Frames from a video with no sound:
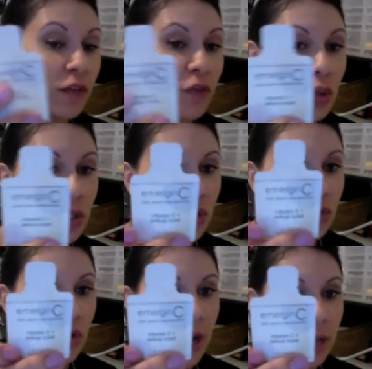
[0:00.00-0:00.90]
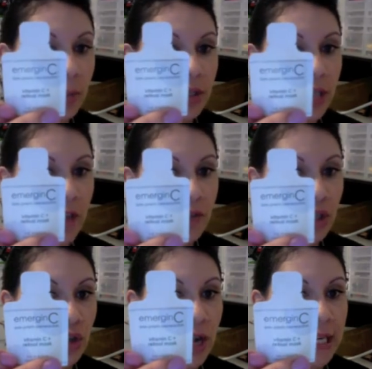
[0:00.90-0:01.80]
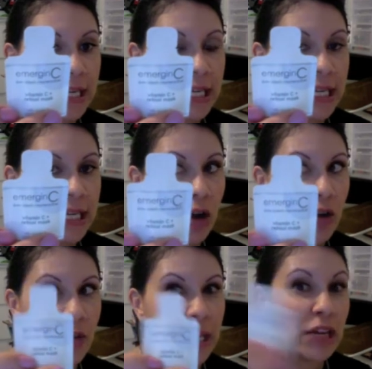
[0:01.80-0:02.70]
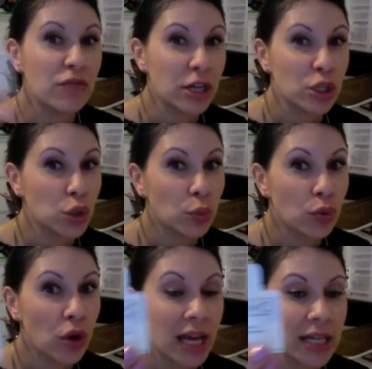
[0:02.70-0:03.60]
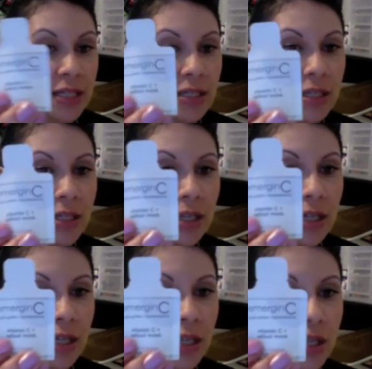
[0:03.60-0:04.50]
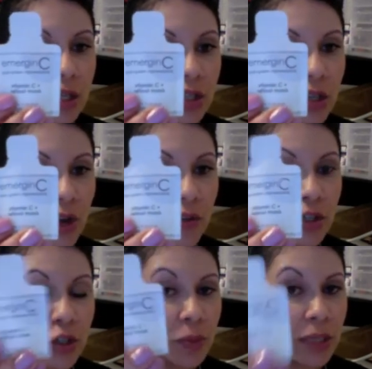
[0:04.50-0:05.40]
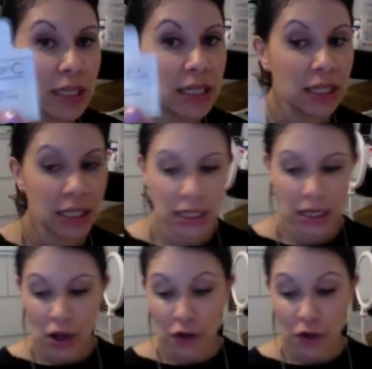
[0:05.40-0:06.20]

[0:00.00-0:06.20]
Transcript: forward to trying because I haven't tried any retinol products. So this should be a